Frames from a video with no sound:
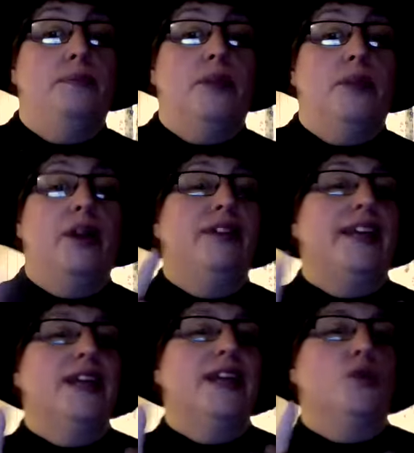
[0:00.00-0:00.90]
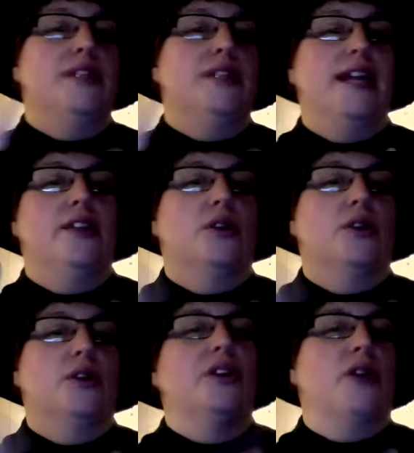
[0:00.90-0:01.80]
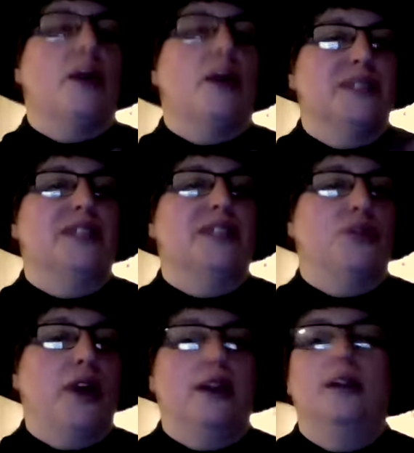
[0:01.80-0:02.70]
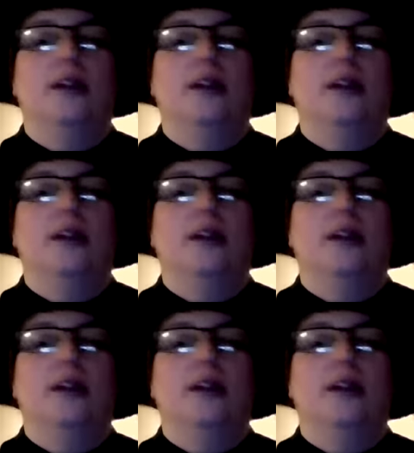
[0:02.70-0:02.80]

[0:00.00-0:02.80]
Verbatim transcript: They don't have to guess what day they're going to bring the crops in and trade.